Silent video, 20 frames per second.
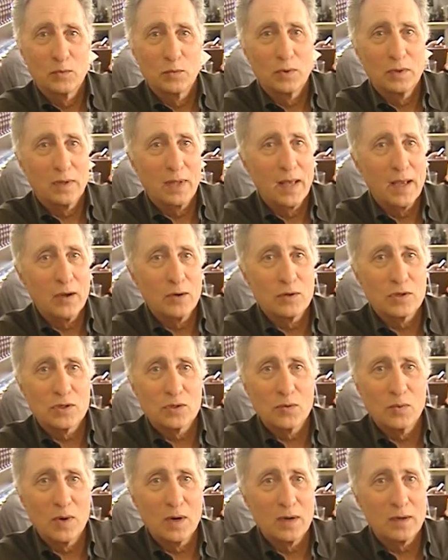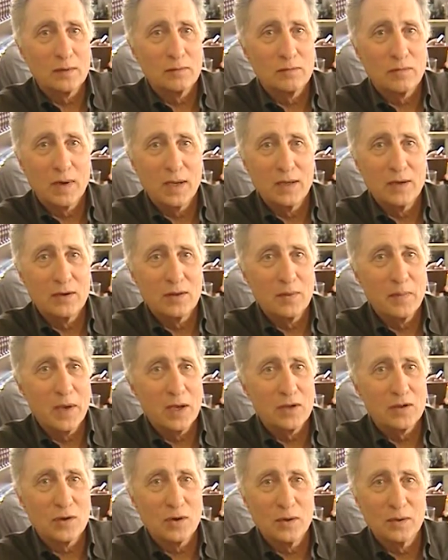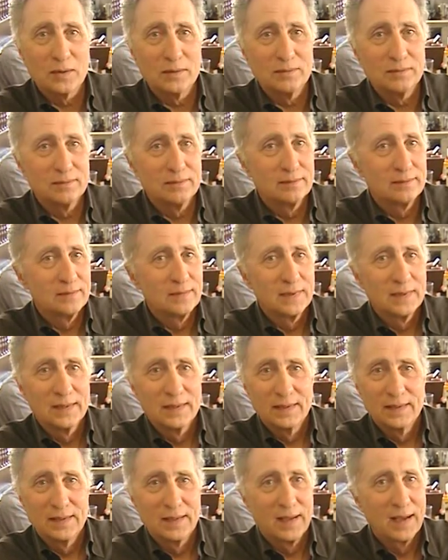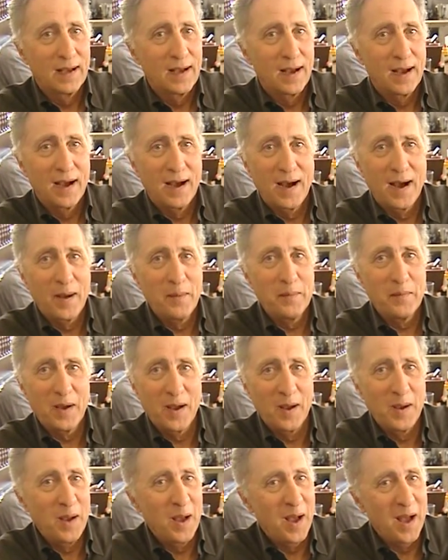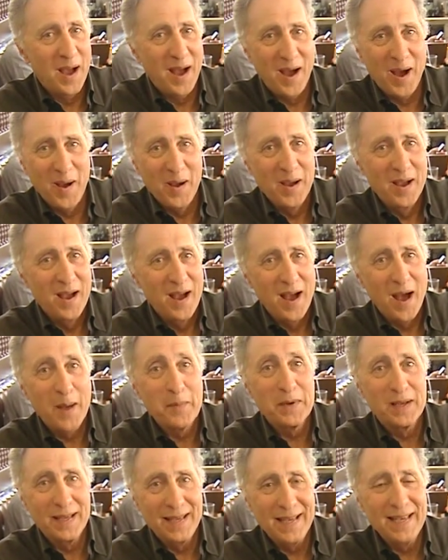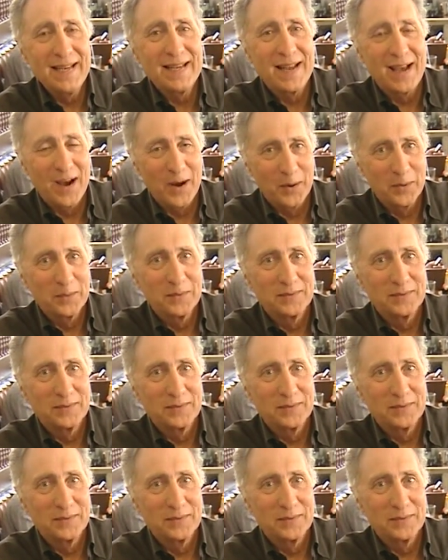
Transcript: We're at Langer's Square, right near the metro, and I'm going to eat now.